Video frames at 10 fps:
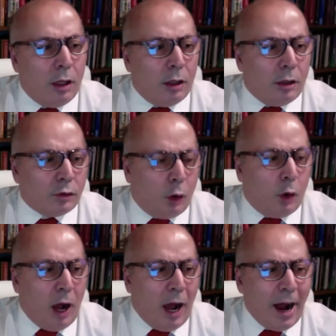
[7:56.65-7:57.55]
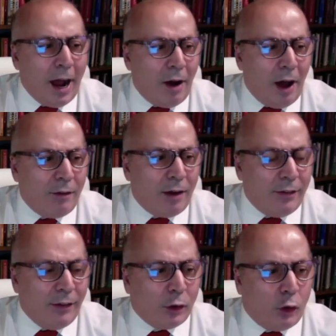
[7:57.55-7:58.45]
So how are we
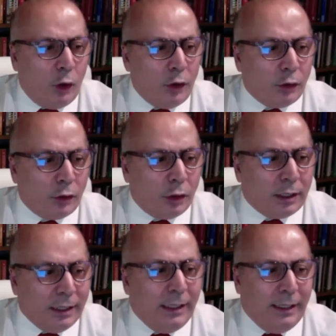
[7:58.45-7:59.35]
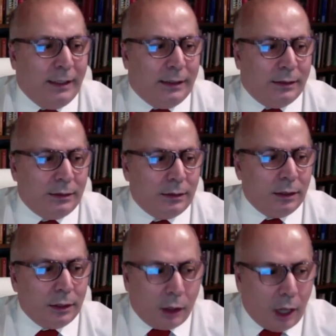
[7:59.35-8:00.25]
going to clean?
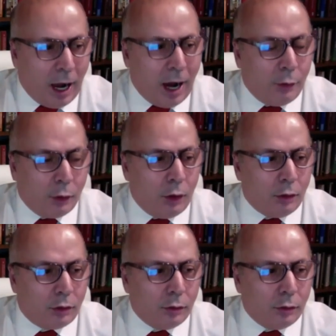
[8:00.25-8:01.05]
Are we going to